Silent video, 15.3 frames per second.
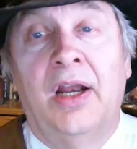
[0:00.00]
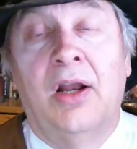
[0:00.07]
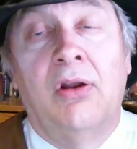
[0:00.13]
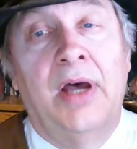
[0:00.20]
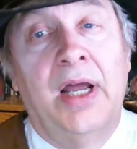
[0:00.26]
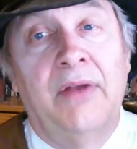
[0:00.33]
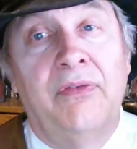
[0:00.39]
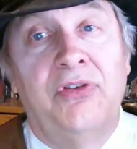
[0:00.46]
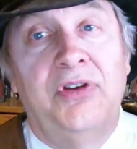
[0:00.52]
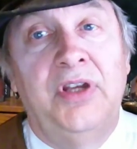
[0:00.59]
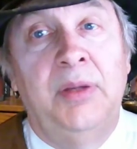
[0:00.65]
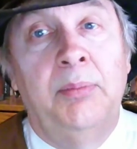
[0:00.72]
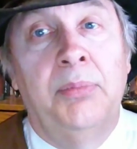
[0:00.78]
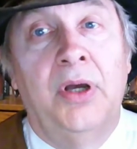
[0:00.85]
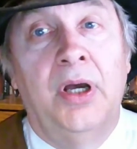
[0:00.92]
lot of
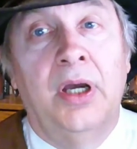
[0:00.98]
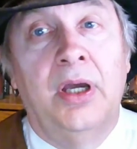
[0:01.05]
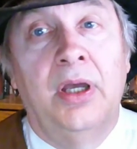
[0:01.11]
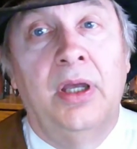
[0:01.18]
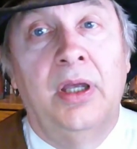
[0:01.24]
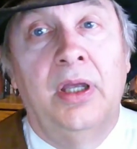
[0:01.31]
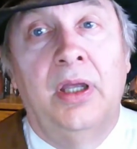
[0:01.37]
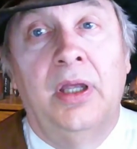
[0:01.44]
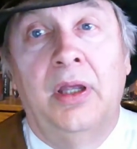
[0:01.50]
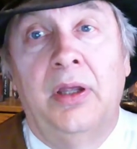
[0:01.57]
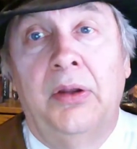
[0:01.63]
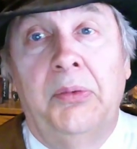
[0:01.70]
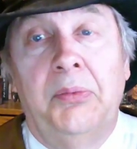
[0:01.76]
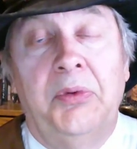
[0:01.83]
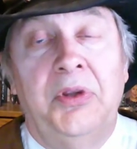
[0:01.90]
steampunk
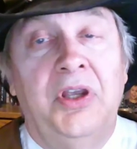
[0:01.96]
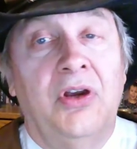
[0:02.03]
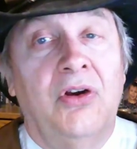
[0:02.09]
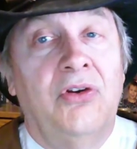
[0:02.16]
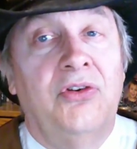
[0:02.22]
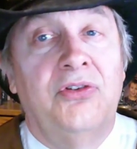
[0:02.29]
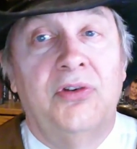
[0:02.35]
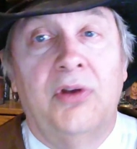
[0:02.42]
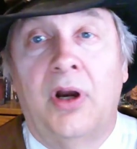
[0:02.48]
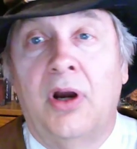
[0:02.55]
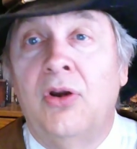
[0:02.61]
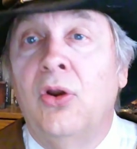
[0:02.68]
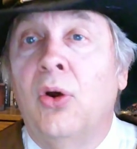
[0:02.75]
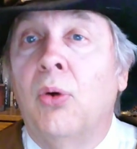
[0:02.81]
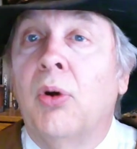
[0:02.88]
gears are
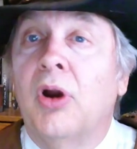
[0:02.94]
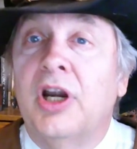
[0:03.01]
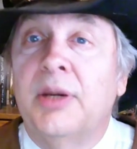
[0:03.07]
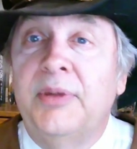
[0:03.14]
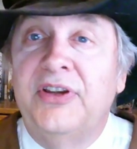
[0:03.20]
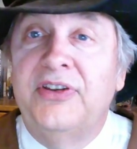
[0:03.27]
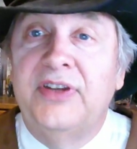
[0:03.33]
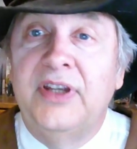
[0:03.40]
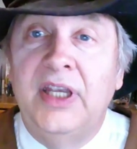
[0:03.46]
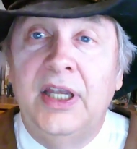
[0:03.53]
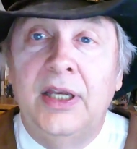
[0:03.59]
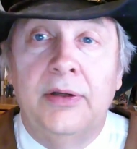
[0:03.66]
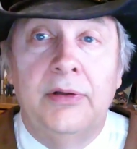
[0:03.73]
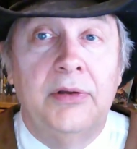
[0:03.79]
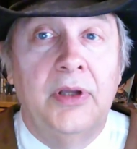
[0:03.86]
nowhere to be
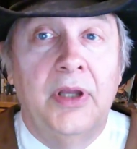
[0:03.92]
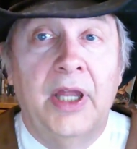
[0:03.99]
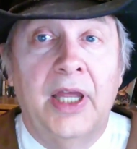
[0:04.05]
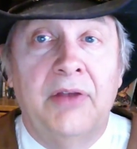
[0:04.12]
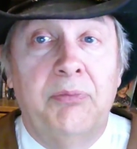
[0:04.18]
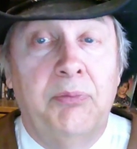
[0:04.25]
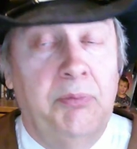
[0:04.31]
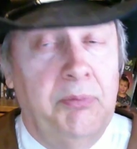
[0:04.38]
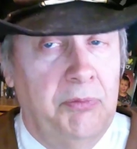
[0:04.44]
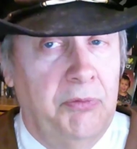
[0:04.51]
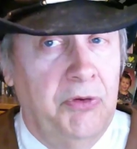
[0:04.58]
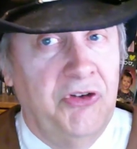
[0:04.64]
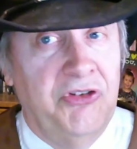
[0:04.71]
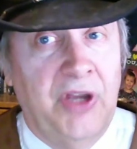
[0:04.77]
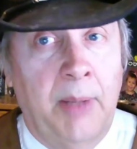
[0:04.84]
seen. Like, for
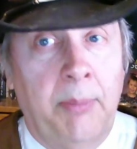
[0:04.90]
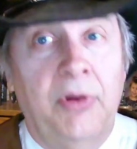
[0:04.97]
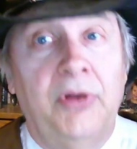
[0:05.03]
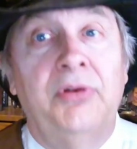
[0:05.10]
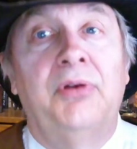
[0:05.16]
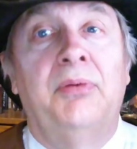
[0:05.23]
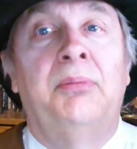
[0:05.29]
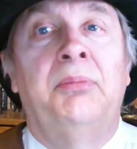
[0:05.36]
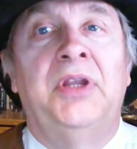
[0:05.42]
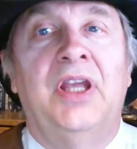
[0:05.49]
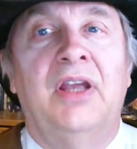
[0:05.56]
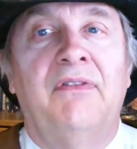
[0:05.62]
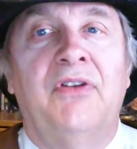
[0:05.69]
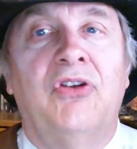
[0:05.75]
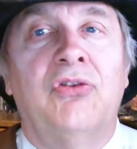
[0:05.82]
example,
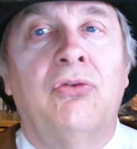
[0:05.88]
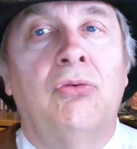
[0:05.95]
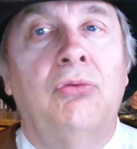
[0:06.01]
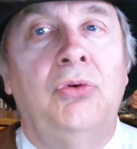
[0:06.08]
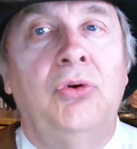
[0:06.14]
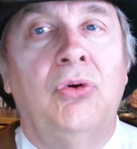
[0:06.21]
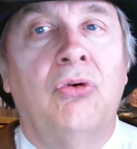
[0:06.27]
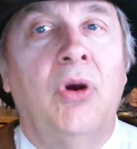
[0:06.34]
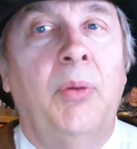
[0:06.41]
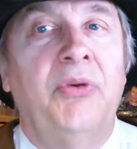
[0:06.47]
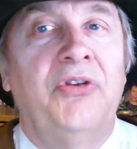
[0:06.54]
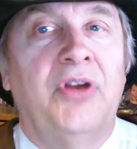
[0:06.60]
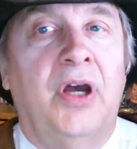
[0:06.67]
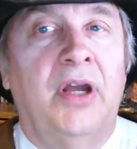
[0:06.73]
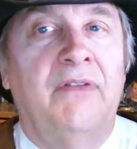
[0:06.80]
Mievel's New
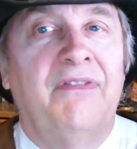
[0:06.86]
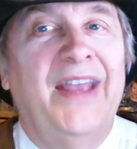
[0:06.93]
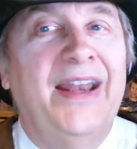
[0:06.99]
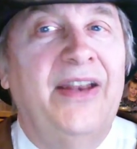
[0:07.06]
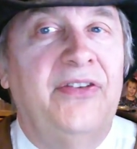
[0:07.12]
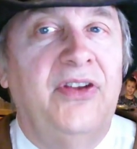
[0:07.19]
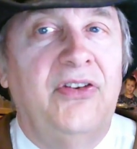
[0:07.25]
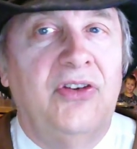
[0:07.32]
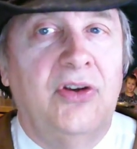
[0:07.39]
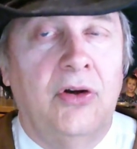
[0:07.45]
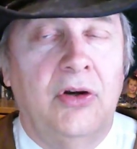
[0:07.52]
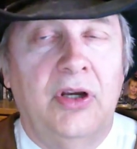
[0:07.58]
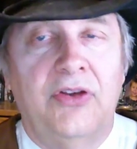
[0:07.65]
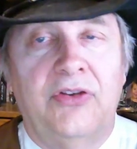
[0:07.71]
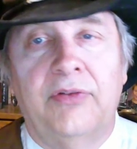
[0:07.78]
Crobuzon fantasy
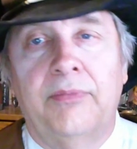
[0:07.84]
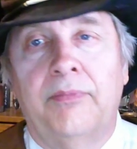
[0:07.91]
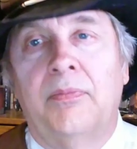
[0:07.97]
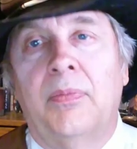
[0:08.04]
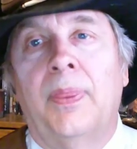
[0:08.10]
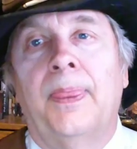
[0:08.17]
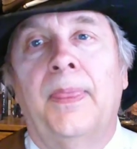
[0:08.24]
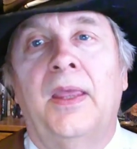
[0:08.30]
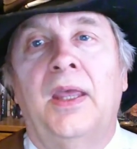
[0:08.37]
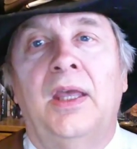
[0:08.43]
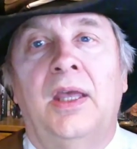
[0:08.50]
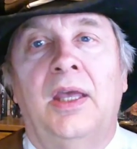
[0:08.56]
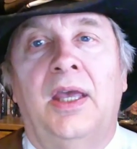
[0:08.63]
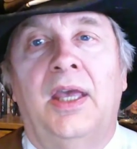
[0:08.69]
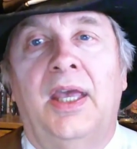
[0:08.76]
series,
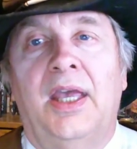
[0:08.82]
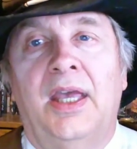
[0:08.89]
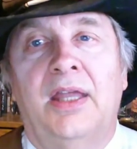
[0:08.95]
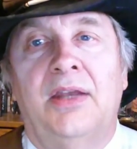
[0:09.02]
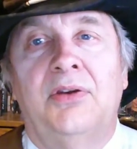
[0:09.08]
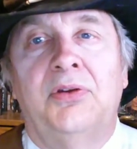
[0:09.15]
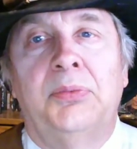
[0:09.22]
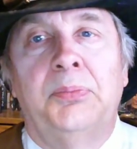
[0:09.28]
and